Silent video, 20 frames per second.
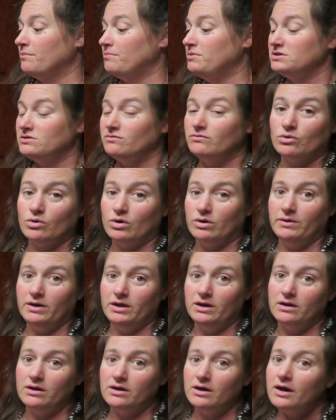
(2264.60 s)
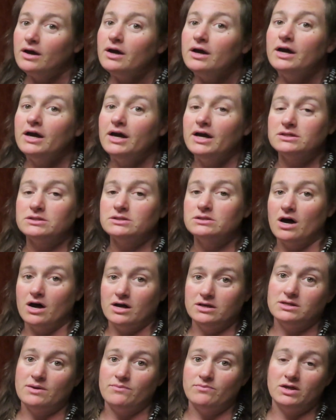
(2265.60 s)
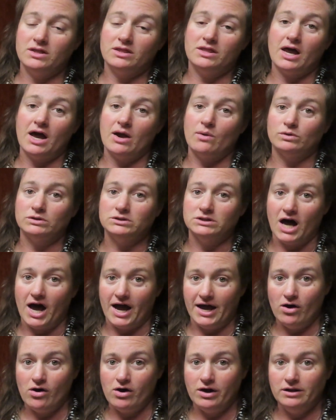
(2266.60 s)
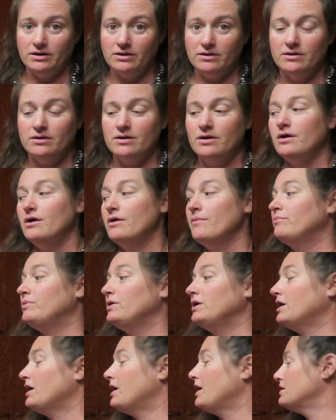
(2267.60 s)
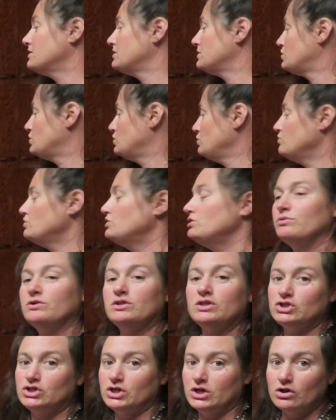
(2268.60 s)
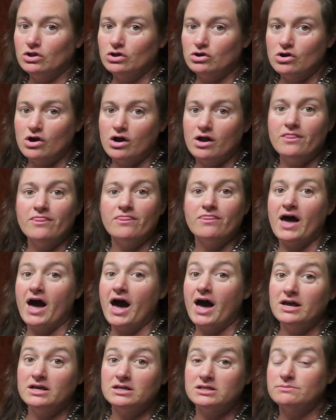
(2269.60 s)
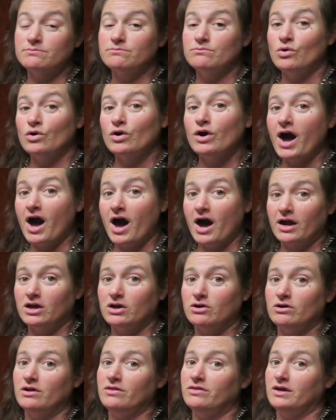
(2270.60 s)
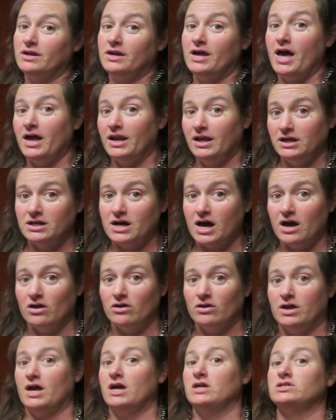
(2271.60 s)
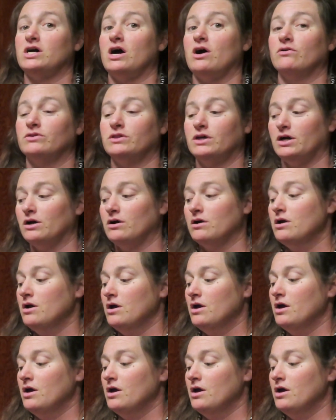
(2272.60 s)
piece of equipment is not something that I rely on, because as soon as you put the jiggler on, that is more accurate than any dial gauge out there.